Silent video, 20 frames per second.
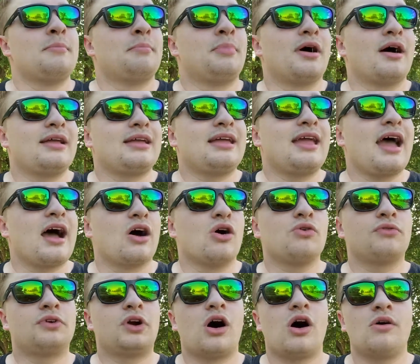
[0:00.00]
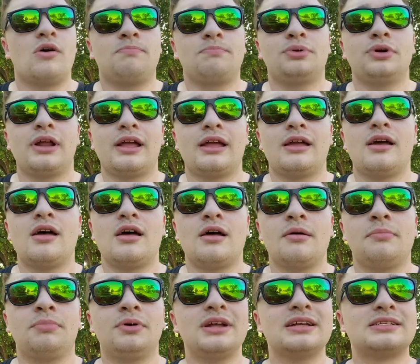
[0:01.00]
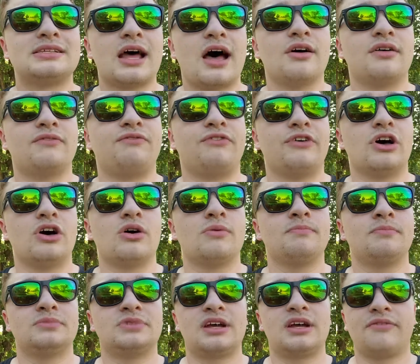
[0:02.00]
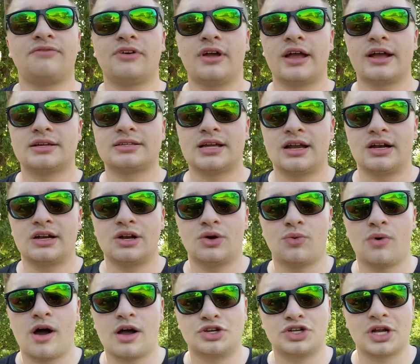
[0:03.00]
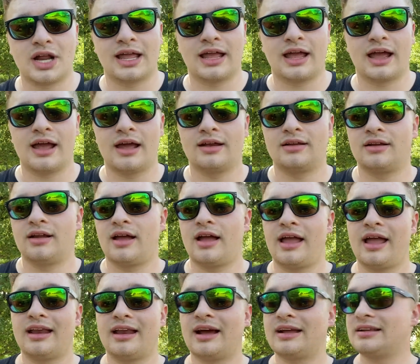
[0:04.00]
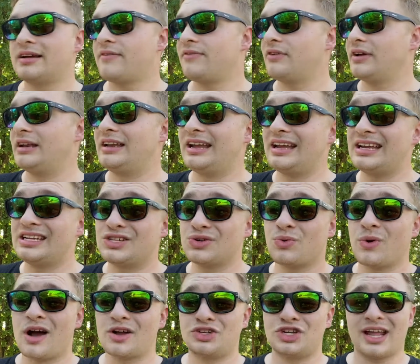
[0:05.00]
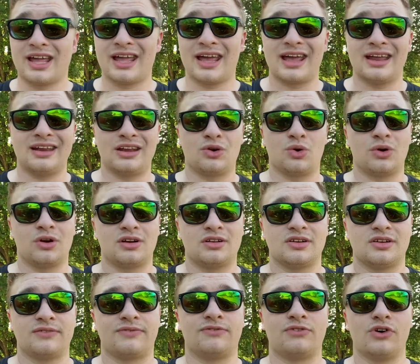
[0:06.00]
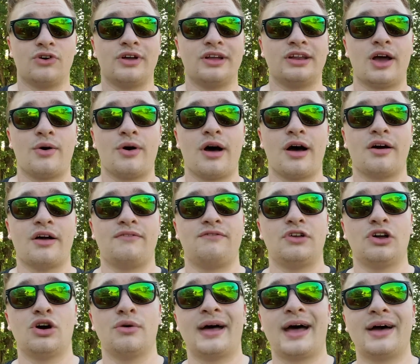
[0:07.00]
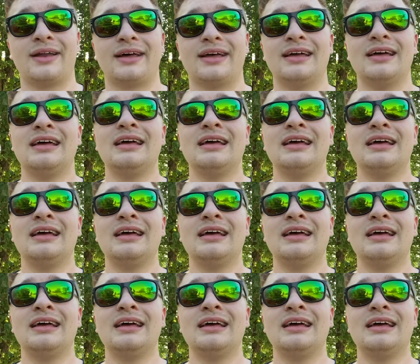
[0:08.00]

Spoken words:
But yeah, overall, pretty solid film. Definitely excited to watch it again, and I definitely need to watch it again in order to fully know how I feel about it.